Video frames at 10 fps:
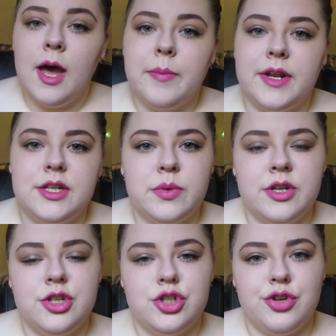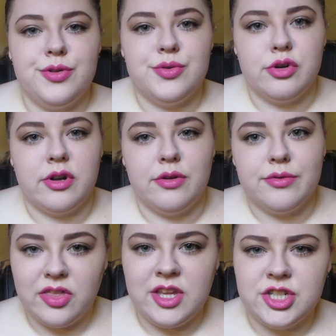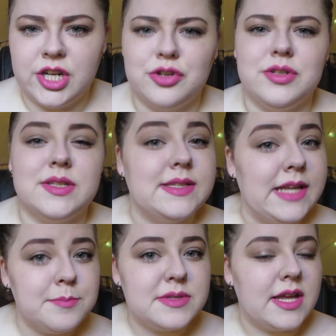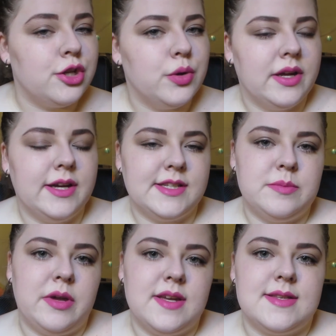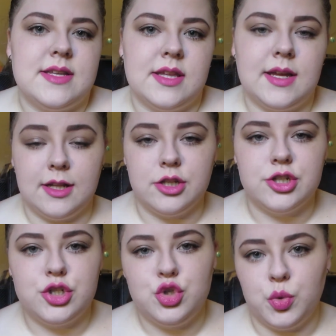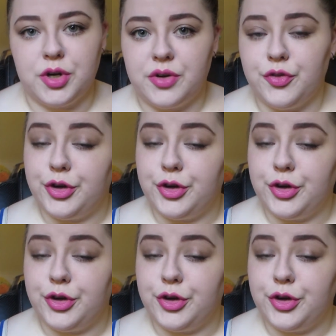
but I just wanted to show you sort of the general steps and you can customize the colors to work for